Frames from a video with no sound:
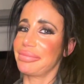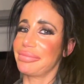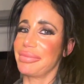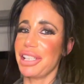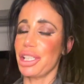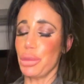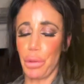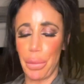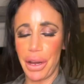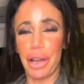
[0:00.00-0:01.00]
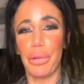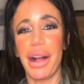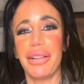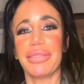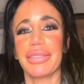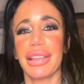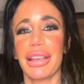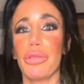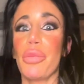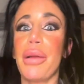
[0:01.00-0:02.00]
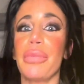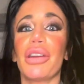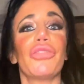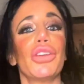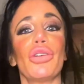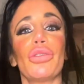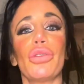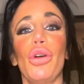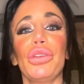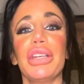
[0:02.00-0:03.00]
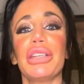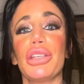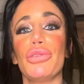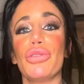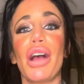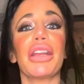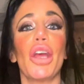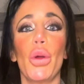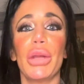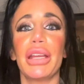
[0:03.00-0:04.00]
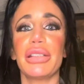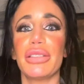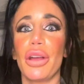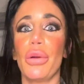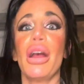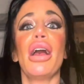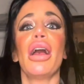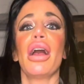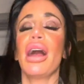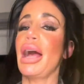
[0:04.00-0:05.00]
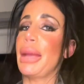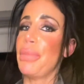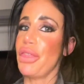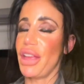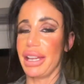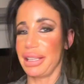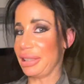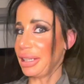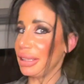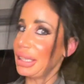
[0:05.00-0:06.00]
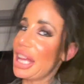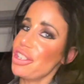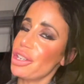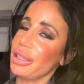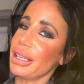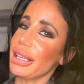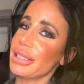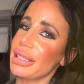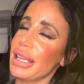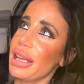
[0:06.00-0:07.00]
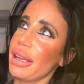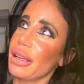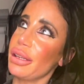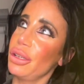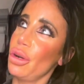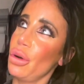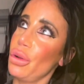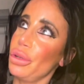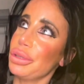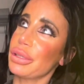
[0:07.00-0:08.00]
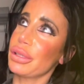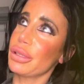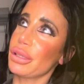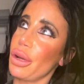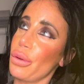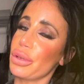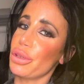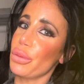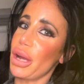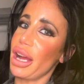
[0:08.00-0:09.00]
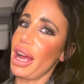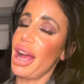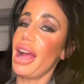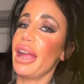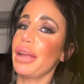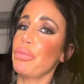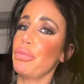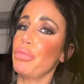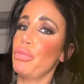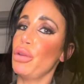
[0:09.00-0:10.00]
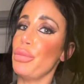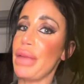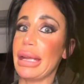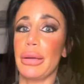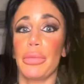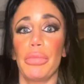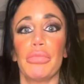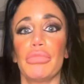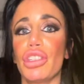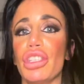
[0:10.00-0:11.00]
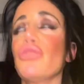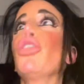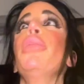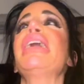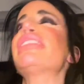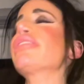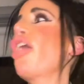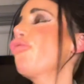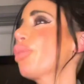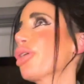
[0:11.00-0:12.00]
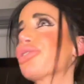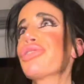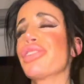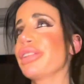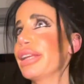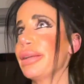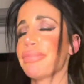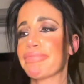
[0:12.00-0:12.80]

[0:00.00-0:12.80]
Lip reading: just prepare well. Remember, if you don't hold it, you do not own it. So hypothetically, allegedly, seeing gold go to a high would make, just for myself personally,